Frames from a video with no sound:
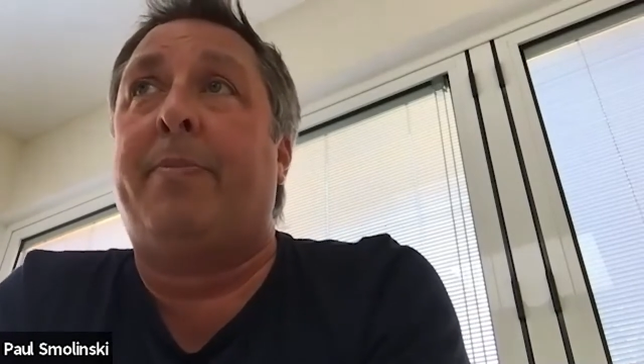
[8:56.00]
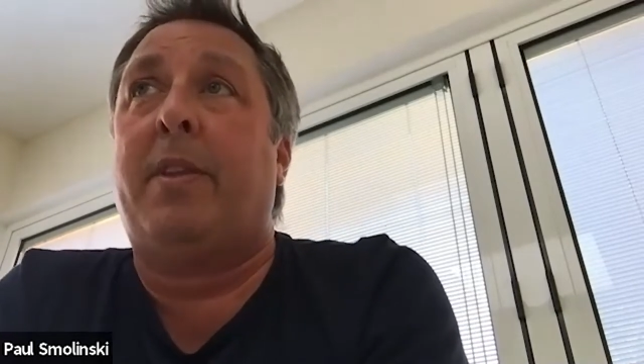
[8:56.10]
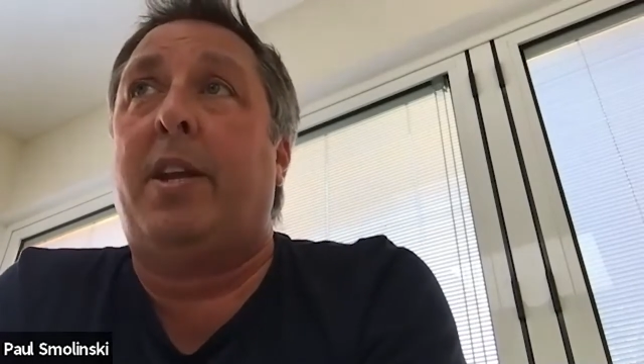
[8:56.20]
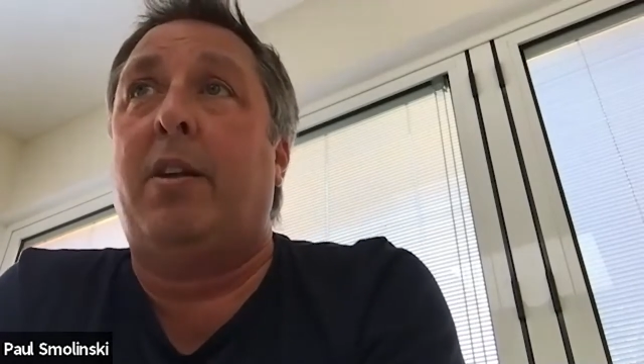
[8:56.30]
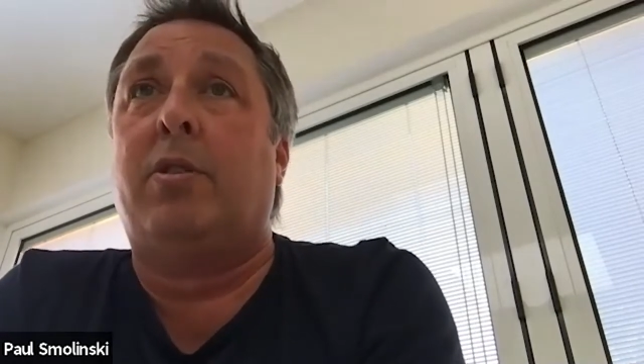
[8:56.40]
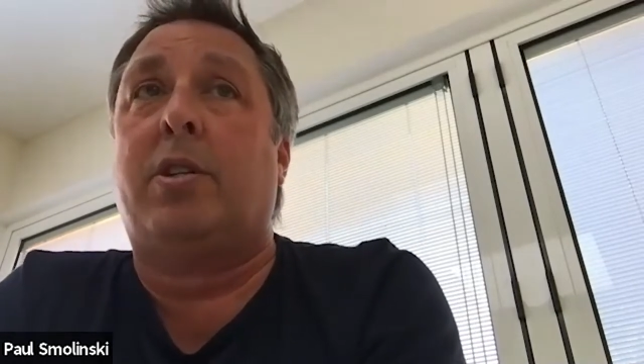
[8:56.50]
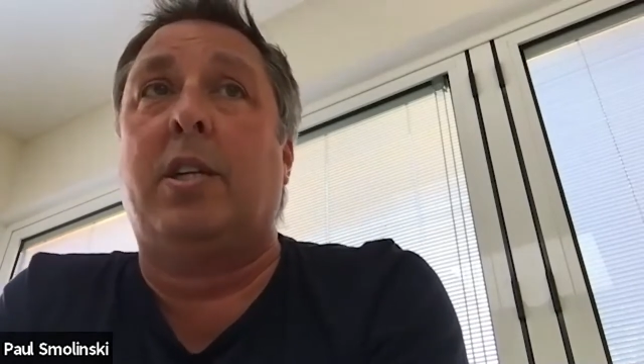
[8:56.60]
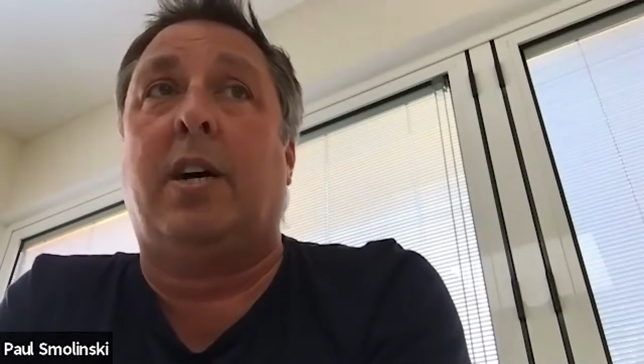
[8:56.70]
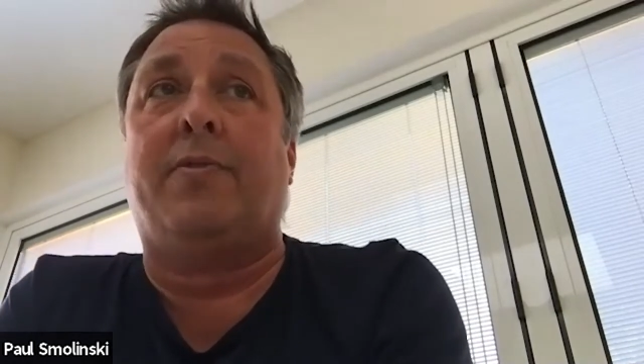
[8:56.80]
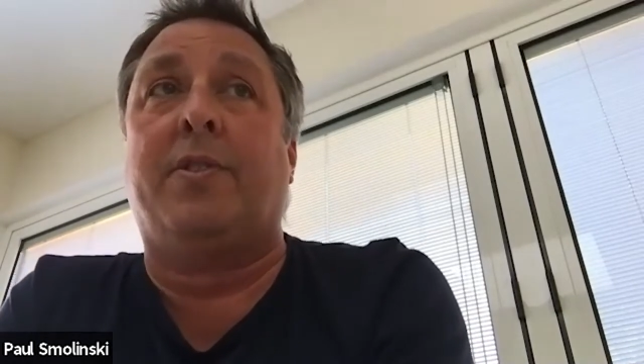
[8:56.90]
looking
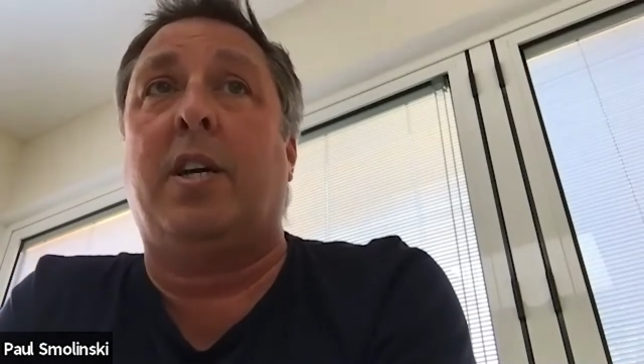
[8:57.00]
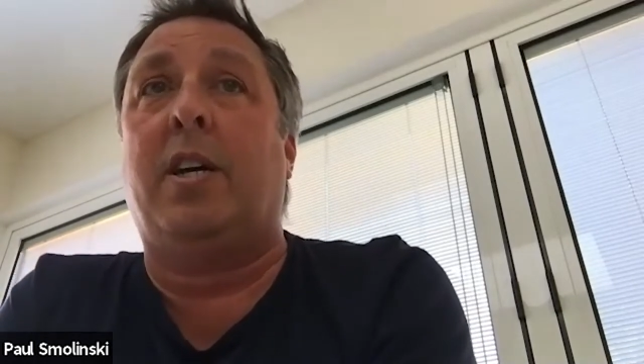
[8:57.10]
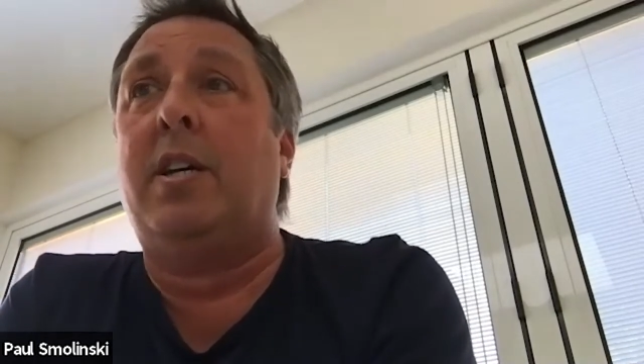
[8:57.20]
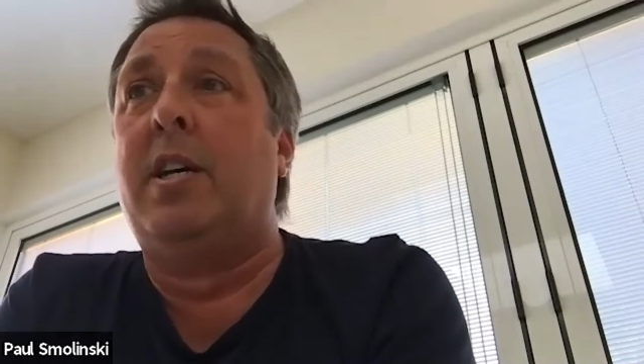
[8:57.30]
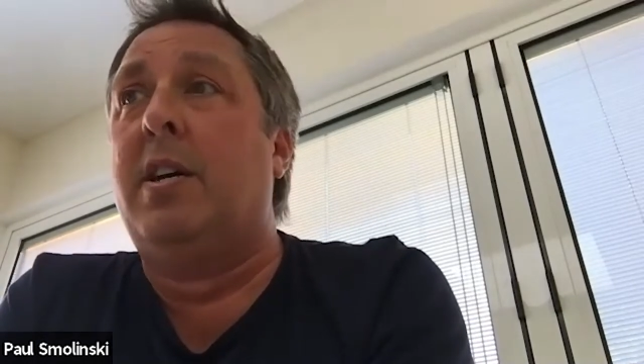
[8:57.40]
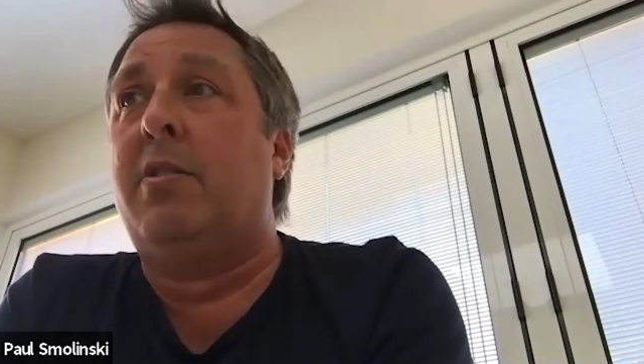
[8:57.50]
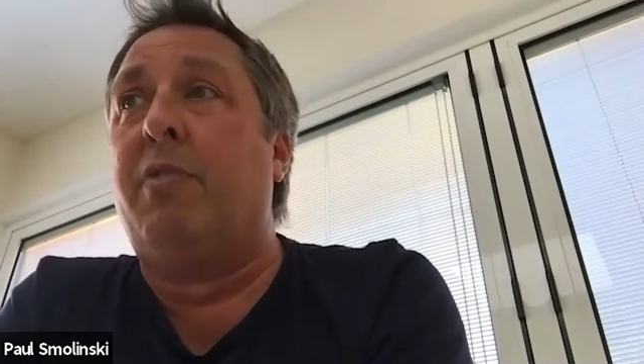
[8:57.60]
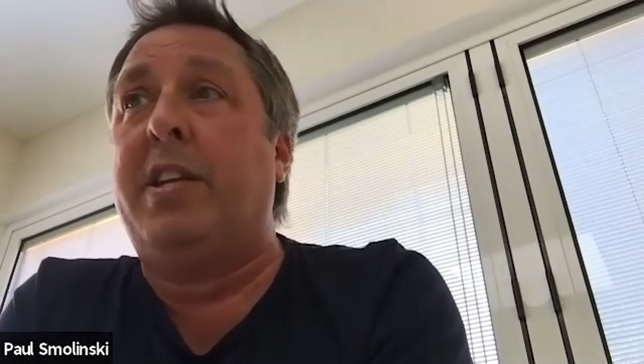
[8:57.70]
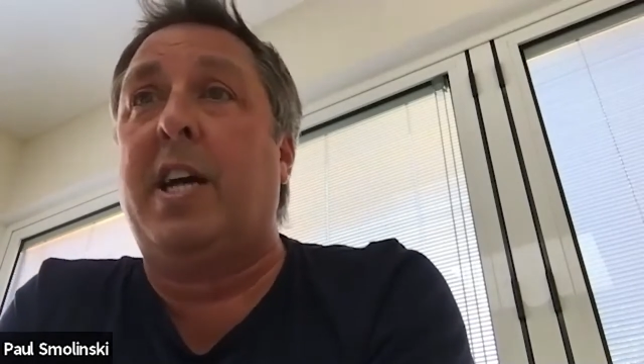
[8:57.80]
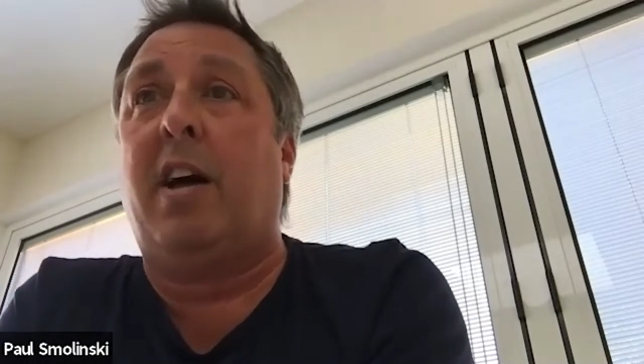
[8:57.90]
after
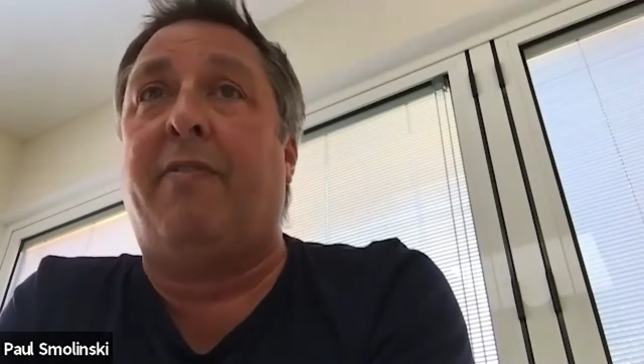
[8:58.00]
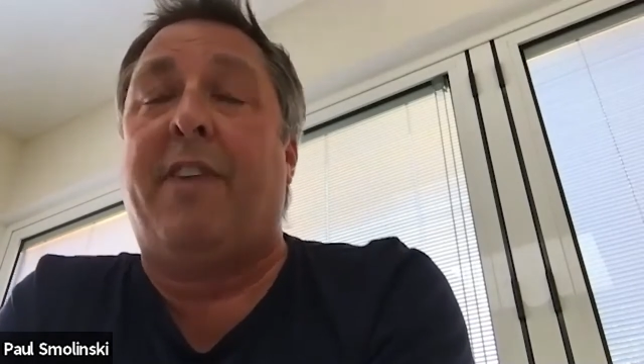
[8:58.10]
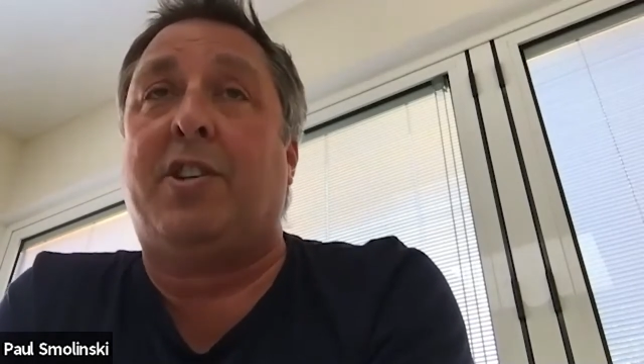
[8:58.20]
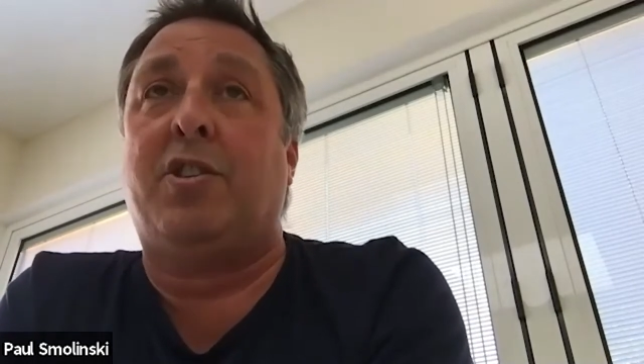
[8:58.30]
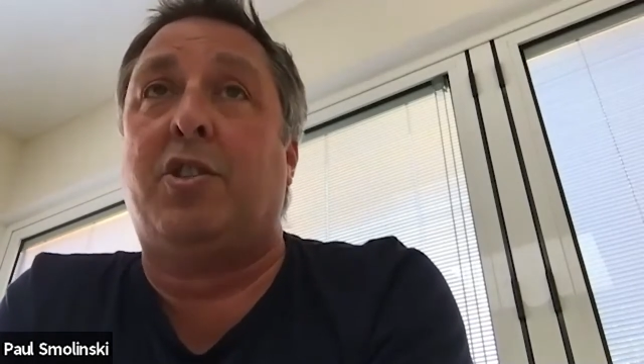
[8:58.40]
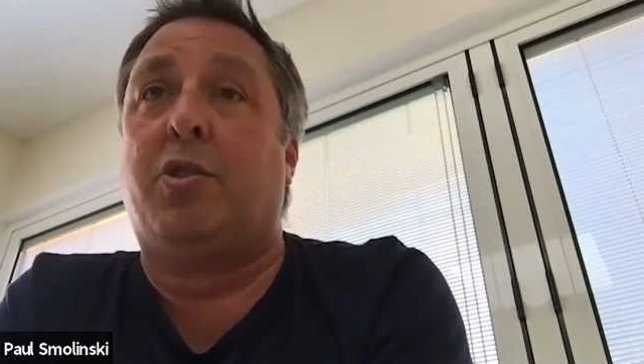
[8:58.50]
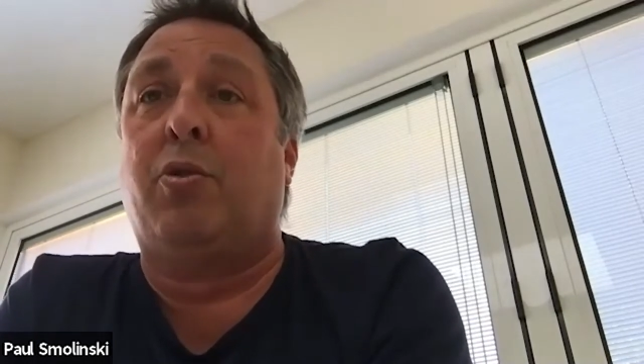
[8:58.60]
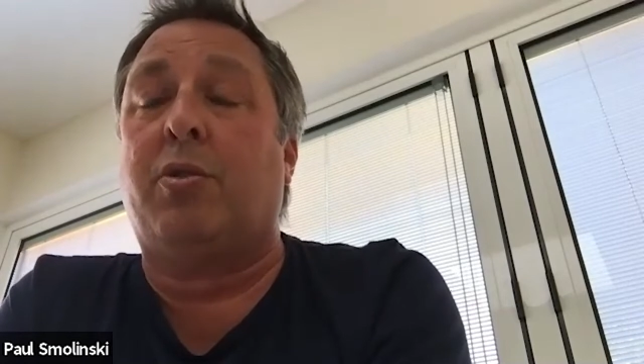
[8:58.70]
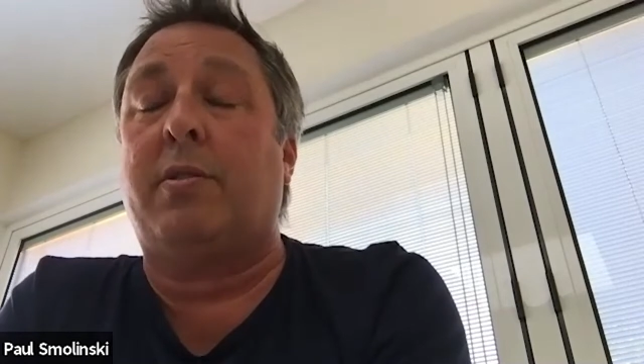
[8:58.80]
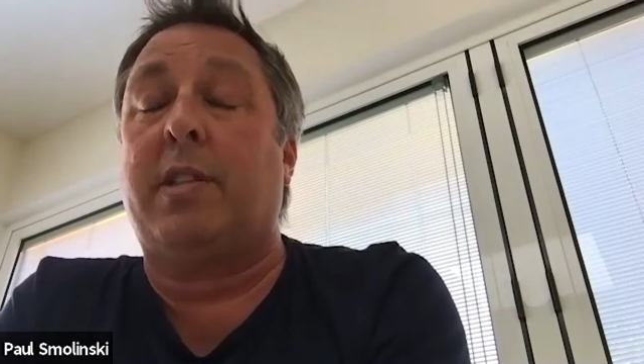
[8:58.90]
retail fashion stores.